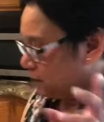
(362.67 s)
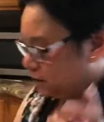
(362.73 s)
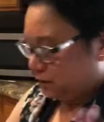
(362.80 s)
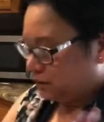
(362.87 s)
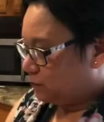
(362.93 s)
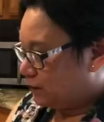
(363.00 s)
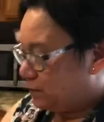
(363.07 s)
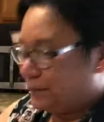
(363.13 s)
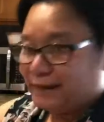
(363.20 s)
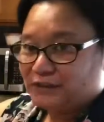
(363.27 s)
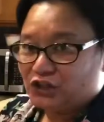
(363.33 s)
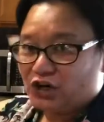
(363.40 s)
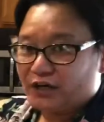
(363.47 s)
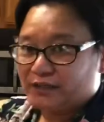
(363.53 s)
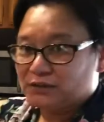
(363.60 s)
So while my
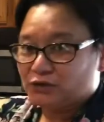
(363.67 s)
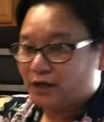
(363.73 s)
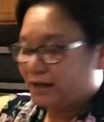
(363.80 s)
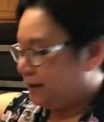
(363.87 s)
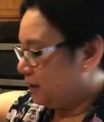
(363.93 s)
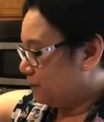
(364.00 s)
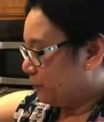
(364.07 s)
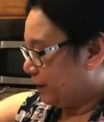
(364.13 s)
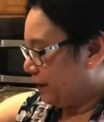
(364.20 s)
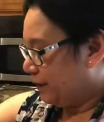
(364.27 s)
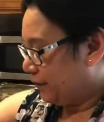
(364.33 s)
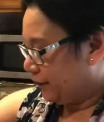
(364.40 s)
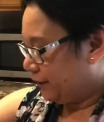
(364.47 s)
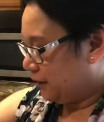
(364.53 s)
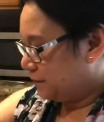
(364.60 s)
jar is drying up right
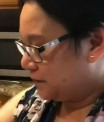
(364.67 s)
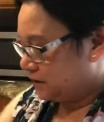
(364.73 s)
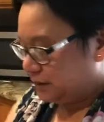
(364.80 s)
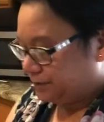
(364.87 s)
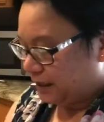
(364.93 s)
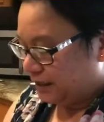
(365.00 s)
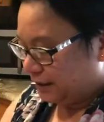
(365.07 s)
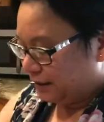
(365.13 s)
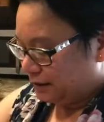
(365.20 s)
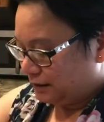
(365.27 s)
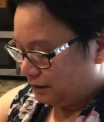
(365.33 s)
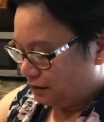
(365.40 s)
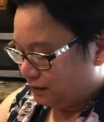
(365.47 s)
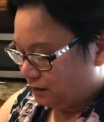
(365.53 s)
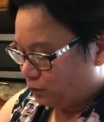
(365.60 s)
here, I'm still probably gonna
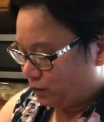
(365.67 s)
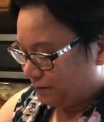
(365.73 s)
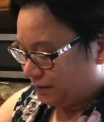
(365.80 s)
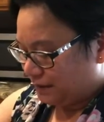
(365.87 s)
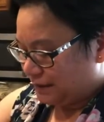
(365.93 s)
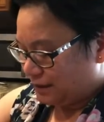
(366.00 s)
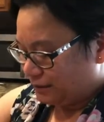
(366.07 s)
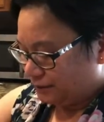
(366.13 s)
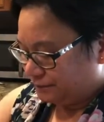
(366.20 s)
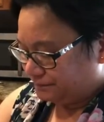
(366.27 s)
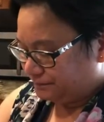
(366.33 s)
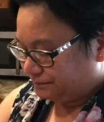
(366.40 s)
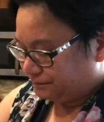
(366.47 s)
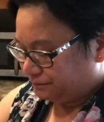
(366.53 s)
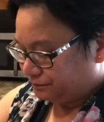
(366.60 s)
wipe it down.
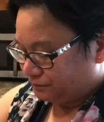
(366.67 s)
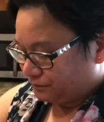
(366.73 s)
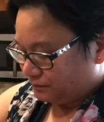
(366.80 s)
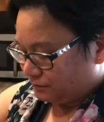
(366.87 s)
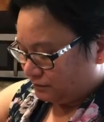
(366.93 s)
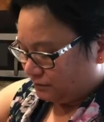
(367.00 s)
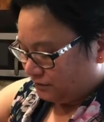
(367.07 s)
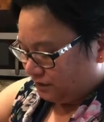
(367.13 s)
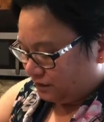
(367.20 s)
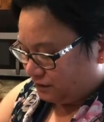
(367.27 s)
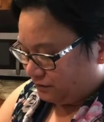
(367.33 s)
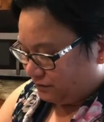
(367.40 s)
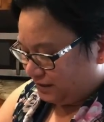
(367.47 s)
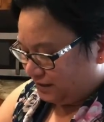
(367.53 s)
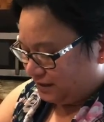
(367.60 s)

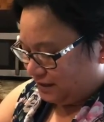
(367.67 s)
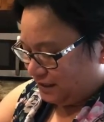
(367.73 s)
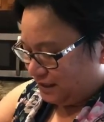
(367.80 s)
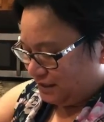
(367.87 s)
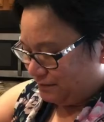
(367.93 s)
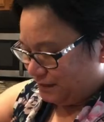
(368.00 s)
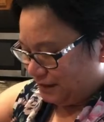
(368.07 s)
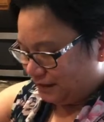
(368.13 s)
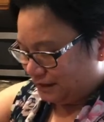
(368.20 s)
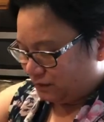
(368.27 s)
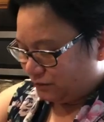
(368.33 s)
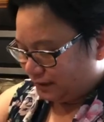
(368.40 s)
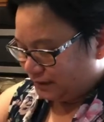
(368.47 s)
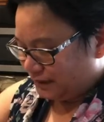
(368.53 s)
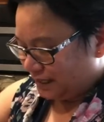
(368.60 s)
We'll see. I'm like so
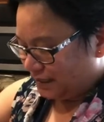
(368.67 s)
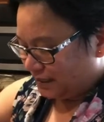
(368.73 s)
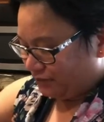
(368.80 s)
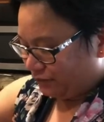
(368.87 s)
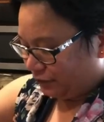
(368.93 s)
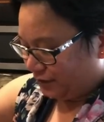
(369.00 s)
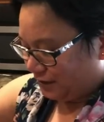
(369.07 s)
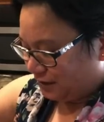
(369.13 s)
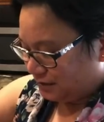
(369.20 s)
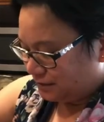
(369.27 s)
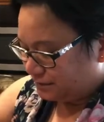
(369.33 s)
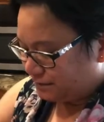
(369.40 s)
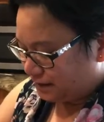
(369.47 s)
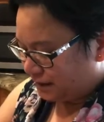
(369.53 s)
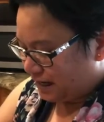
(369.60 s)
excited for this.
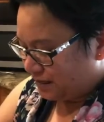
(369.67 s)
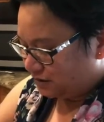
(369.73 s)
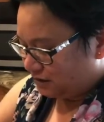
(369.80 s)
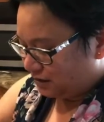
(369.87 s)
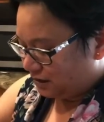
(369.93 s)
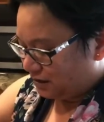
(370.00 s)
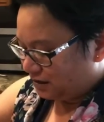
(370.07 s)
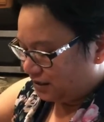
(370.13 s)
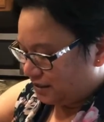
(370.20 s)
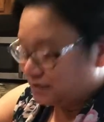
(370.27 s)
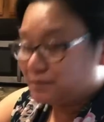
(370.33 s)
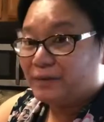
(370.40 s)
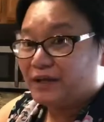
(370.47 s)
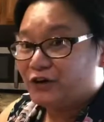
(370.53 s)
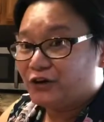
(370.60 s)
But actually, it
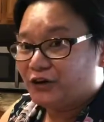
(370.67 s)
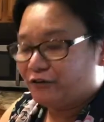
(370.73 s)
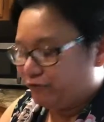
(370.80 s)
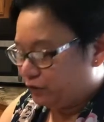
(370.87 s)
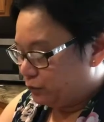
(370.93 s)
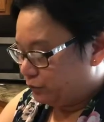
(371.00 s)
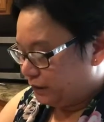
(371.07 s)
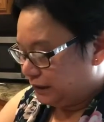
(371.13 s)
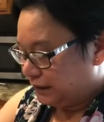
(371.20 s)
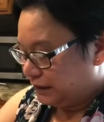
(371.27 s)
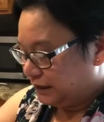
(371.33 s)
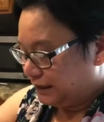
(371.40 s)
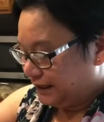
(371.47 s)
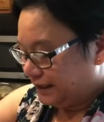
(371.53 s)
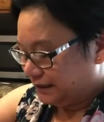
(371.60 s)
tastes better if you really
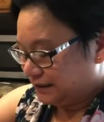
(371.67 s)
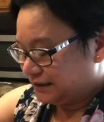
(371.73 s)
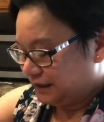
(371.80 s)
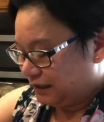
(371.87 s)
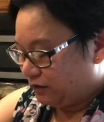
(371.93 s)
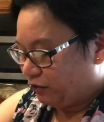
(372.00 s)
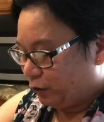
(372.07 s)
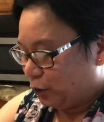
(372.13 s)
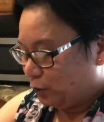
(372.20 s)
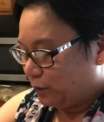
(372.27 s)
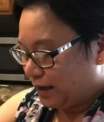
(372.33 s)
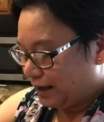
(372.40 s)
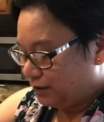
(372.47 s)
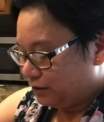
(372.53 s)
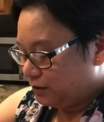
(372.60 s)
let it sit for a
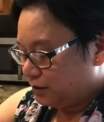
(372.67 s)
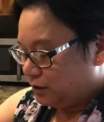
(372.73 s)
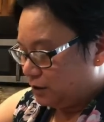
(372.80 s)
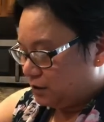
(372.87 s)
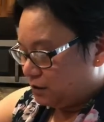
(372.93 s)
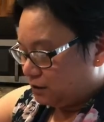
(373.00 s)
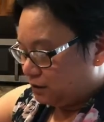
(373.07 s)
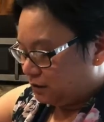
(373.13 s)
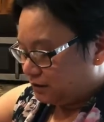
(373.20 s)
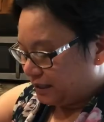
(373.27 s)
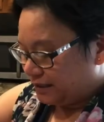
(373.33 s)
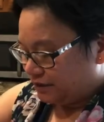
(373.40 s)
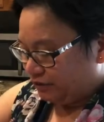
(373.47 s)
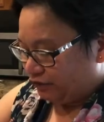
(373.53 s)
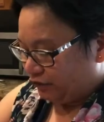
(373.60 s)
while inside
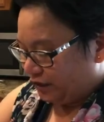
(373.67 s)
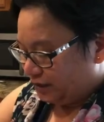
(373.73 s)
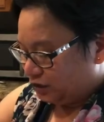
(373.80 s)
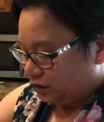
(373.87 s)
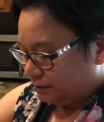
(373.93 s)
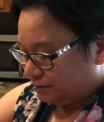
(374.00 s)
the fridge.